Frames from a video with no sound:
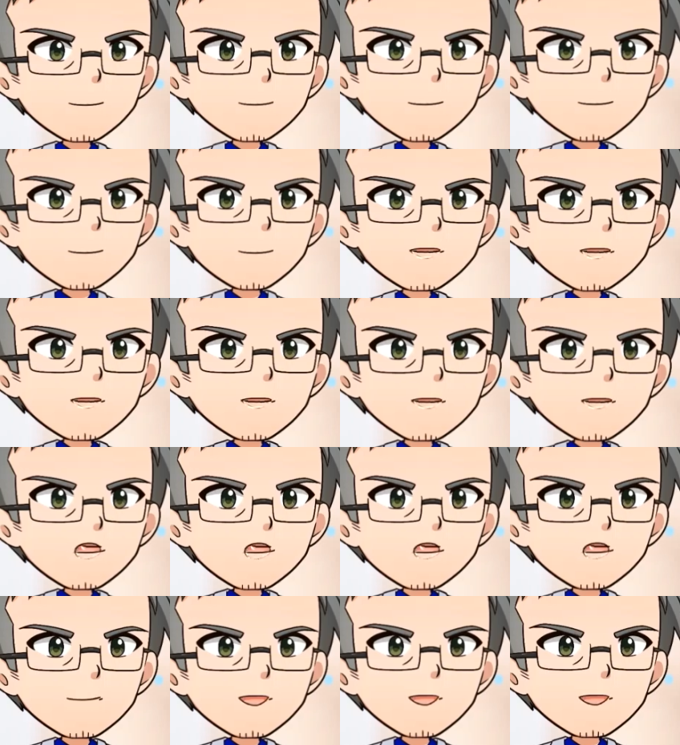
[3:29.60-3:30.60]
Text is
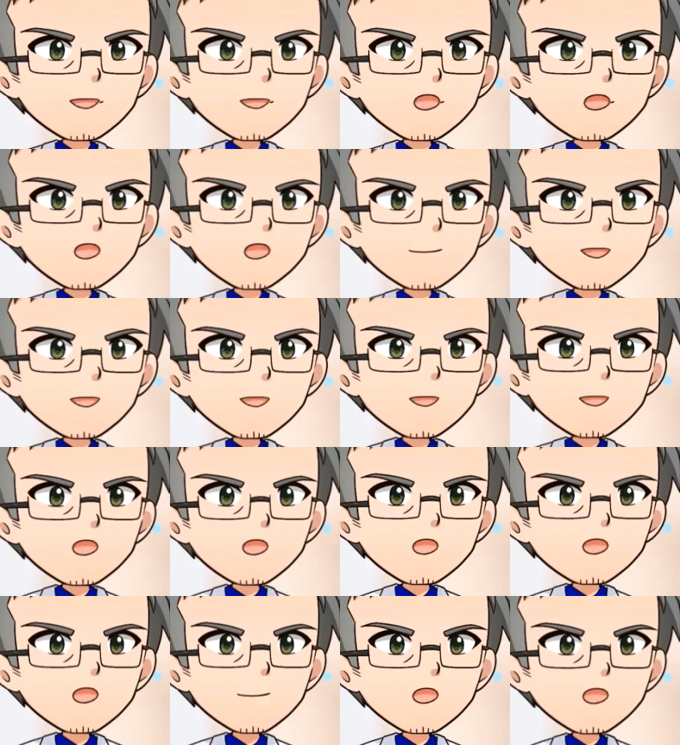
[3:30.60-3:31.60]
data that doesn't use
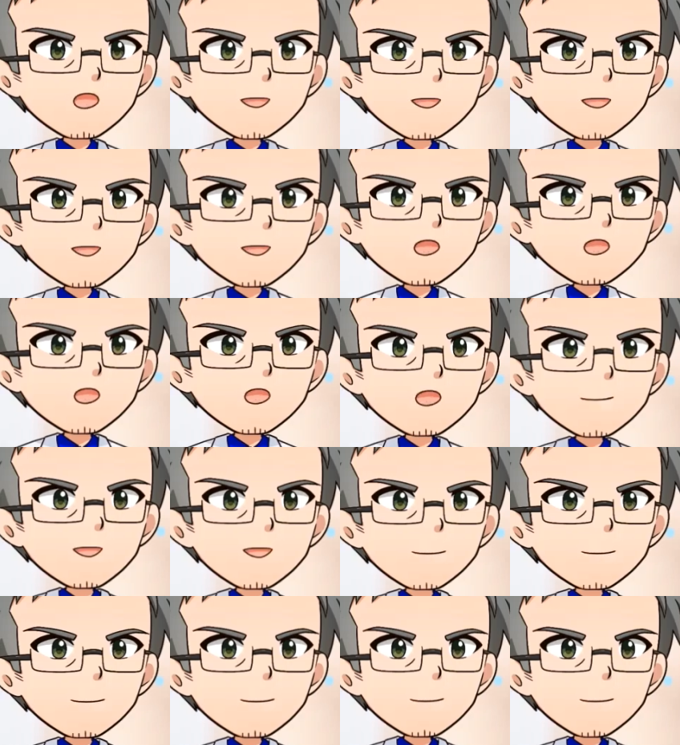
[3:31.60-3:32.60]
much memory.
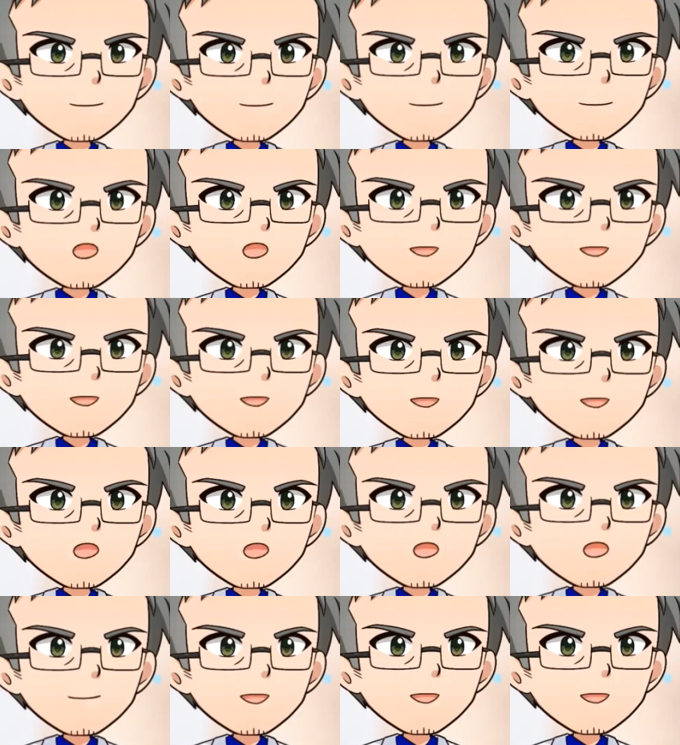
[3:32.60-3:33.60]
But a
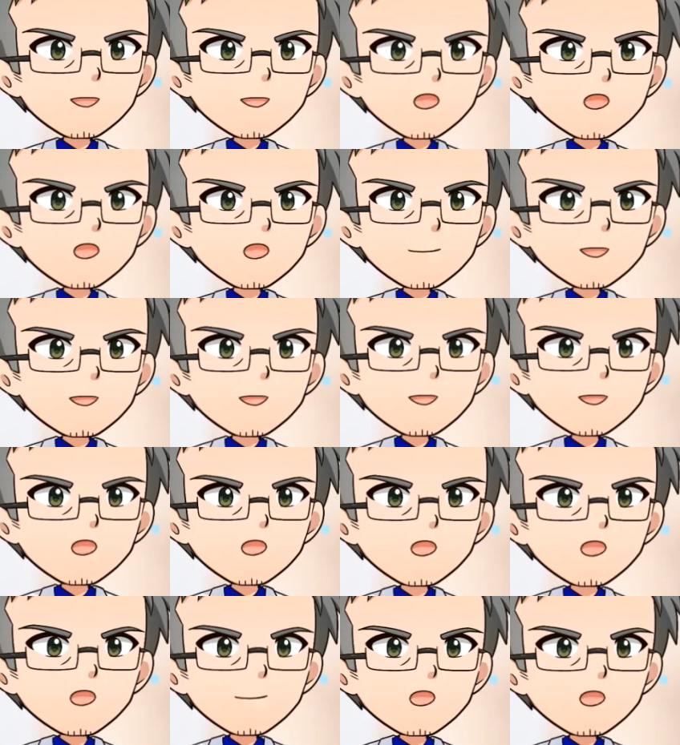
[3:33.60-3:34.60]
photo uses up
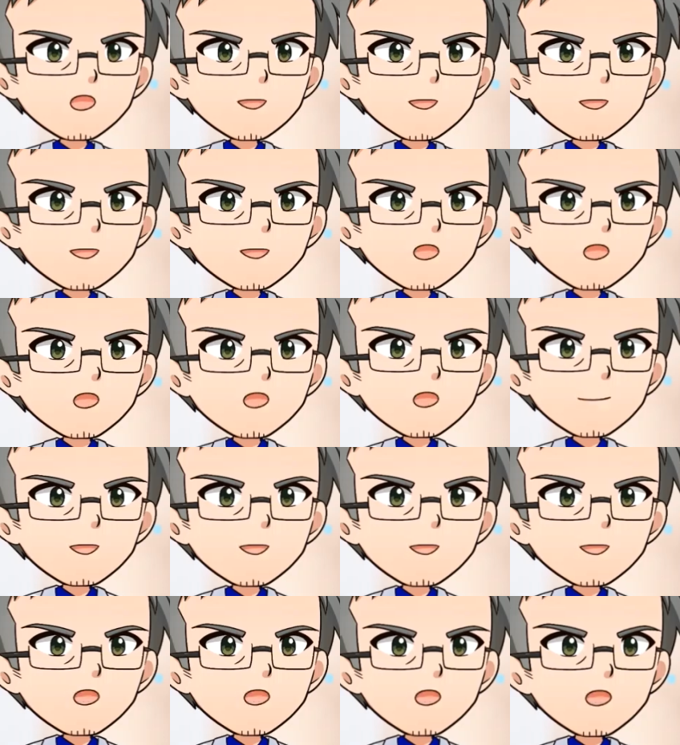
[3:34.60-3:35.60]
about 10 megabytes
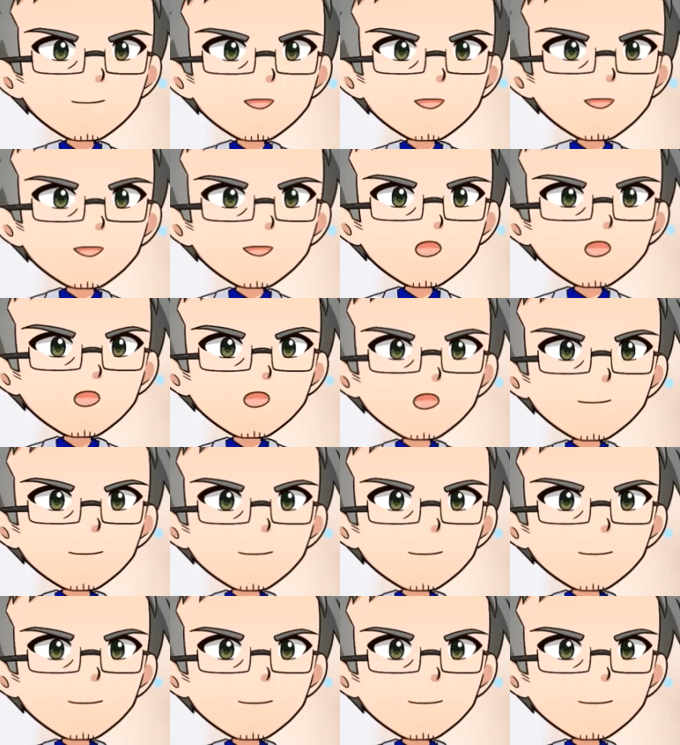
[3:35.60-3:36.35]
for each image.